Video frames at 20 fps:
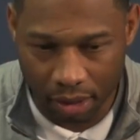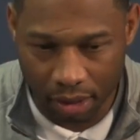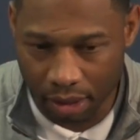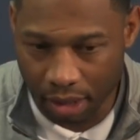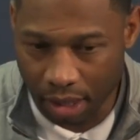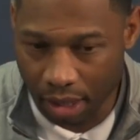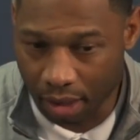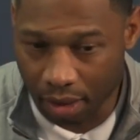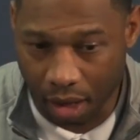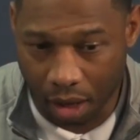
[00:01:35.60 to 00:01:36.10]

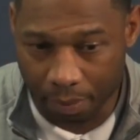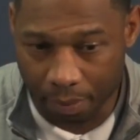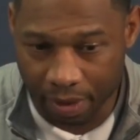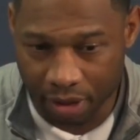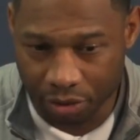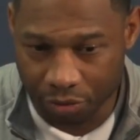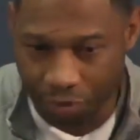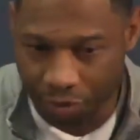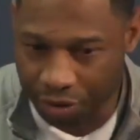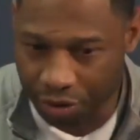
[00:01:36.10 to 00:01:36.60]
Yeah, our
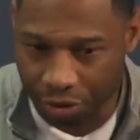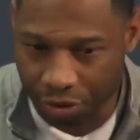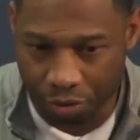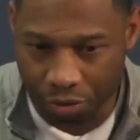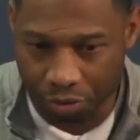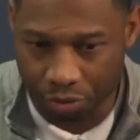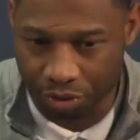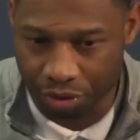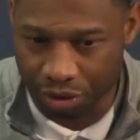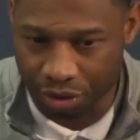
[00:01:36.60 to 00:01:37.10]
bench was
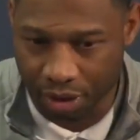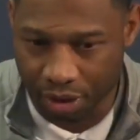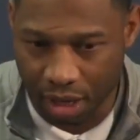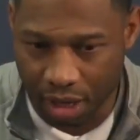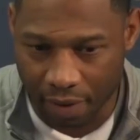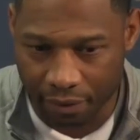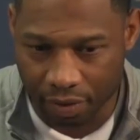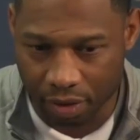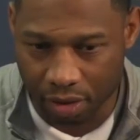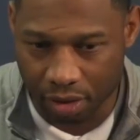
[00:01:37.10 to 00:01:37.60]
huge.
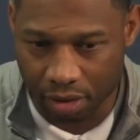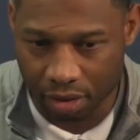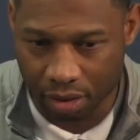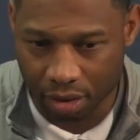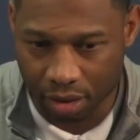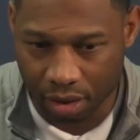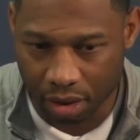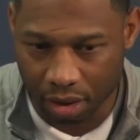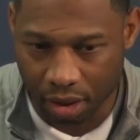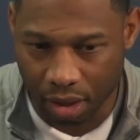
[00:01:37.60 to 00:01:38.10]

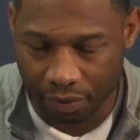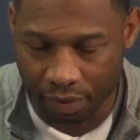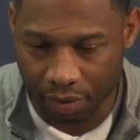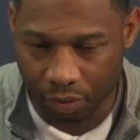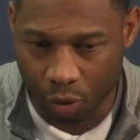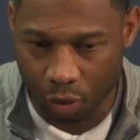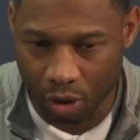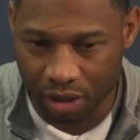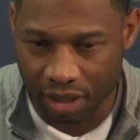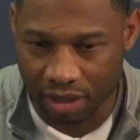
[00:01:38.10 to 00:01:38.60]

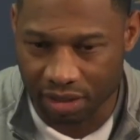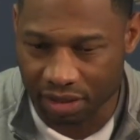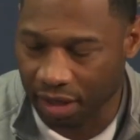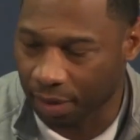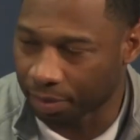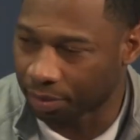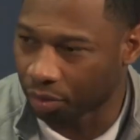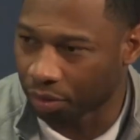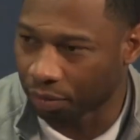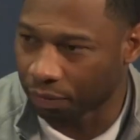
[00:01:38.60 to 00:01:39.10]
Everyone that
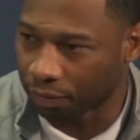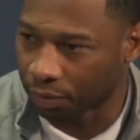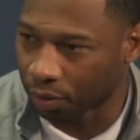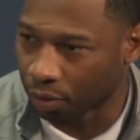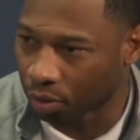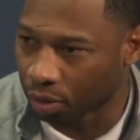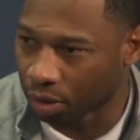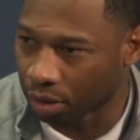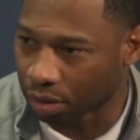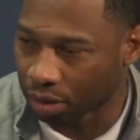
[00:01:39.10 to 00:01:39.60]
stepped on the
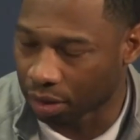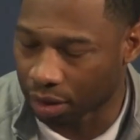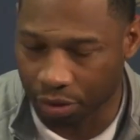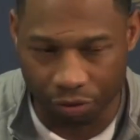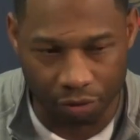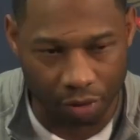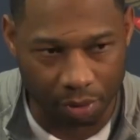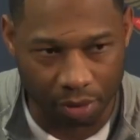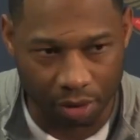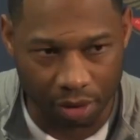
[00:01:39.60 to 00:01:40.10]
floor
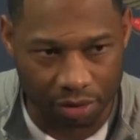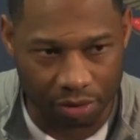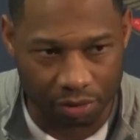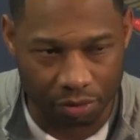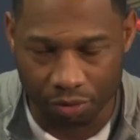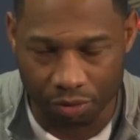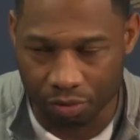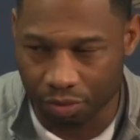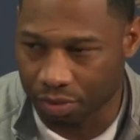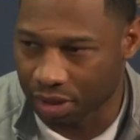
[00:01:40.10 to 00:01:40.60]
contributed
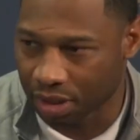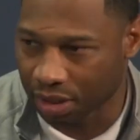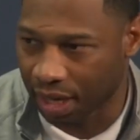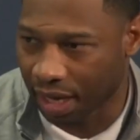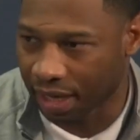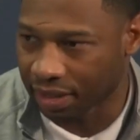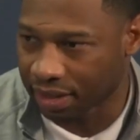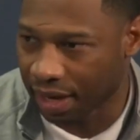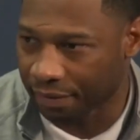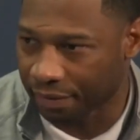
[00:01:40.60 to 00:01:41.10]
to
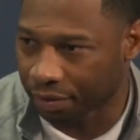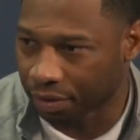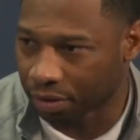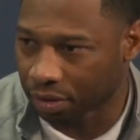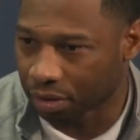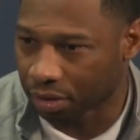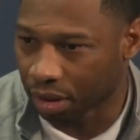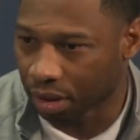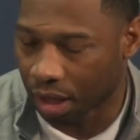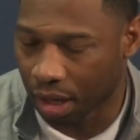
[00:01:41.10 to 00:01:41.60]
tonight's
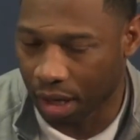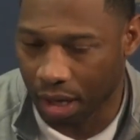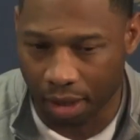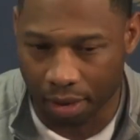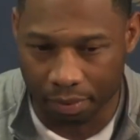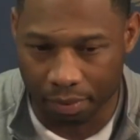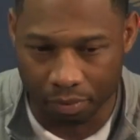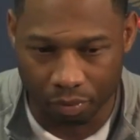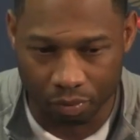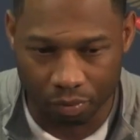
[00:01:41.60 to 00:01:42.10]
effort.
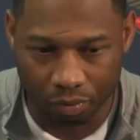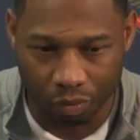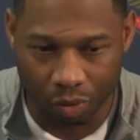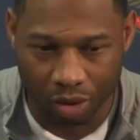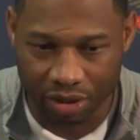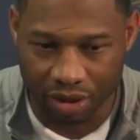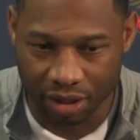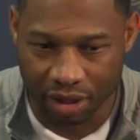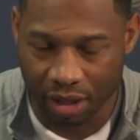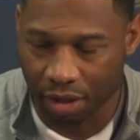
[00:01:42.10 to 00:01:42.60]

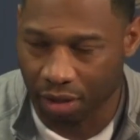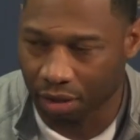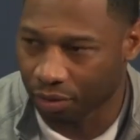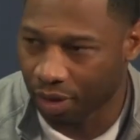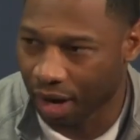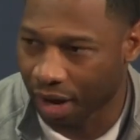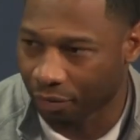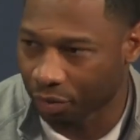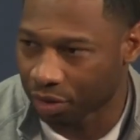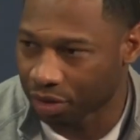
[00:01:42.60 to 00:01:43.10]
Once again,
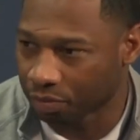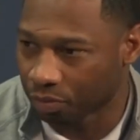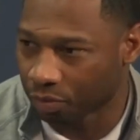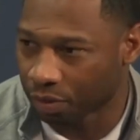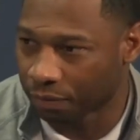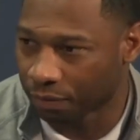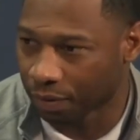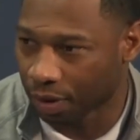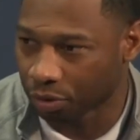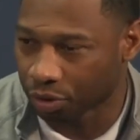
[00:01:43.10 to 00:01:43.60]
Graf,
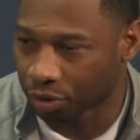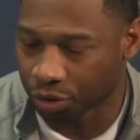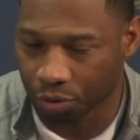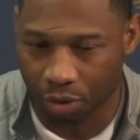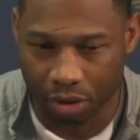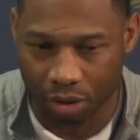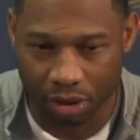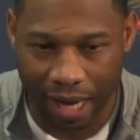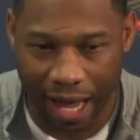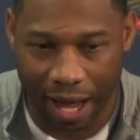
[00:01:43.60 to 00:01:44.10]
we fell short.